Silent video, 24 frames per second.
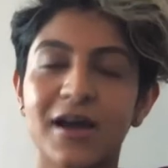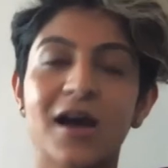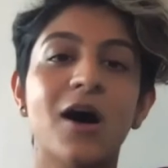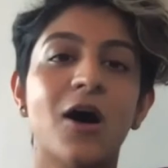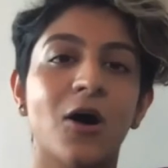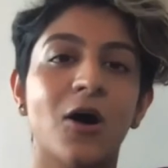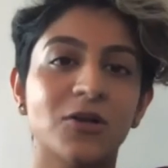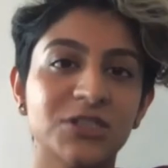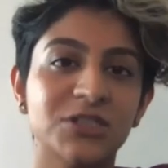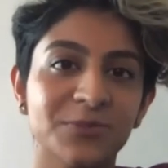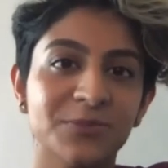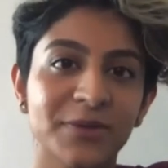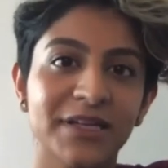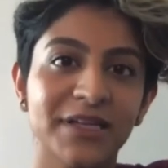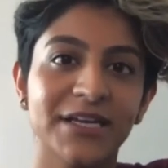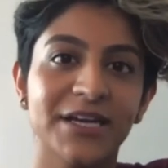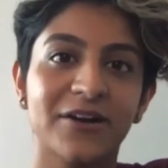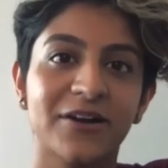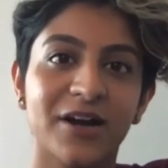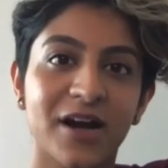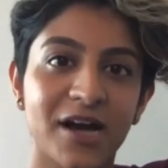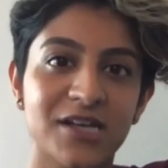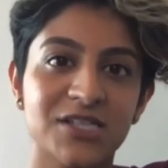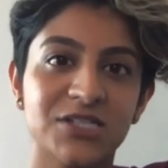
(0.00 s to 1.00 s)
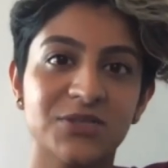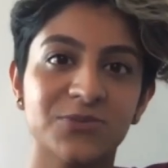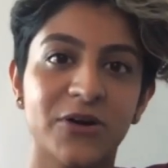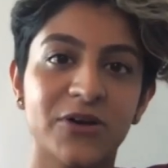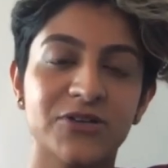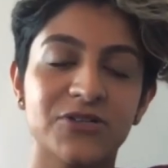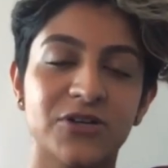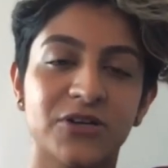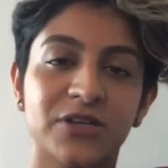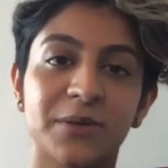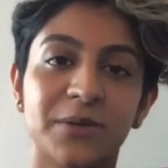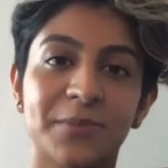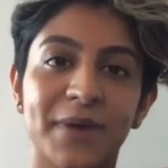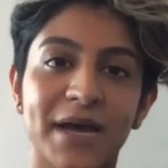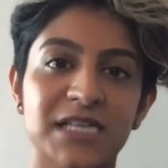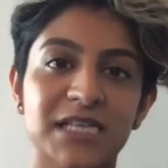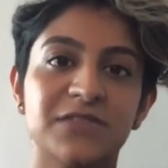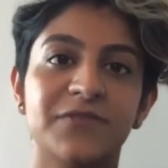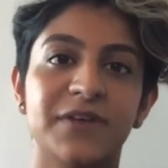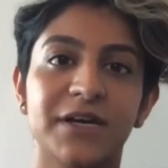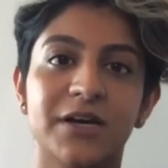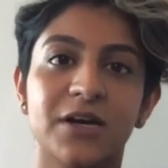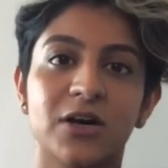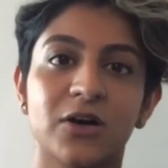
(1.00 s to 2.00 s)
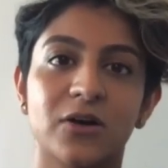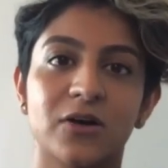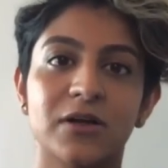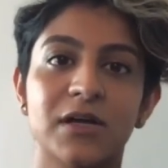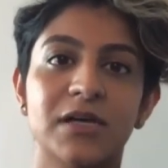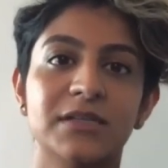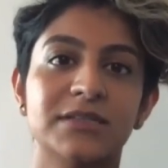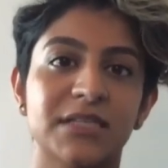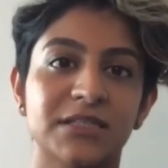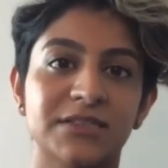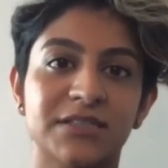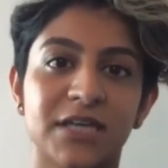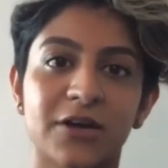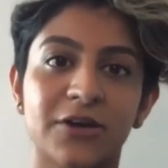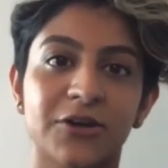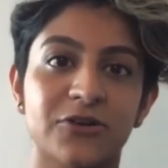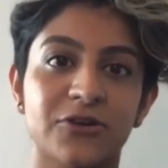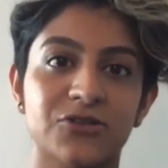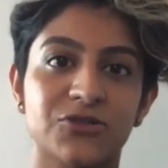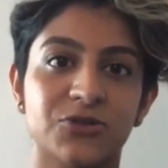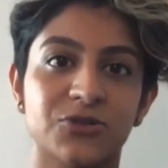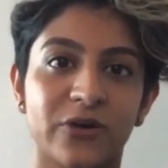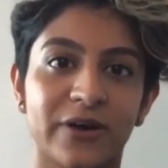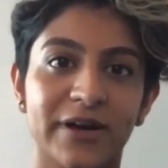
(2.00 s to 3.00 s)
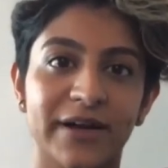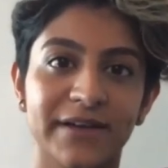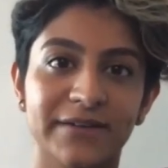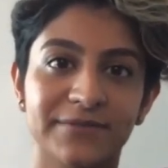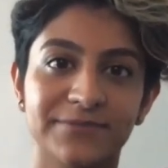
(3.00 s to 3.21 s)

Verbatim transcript: Ultimately, your customers are the best vehicle to tell your story.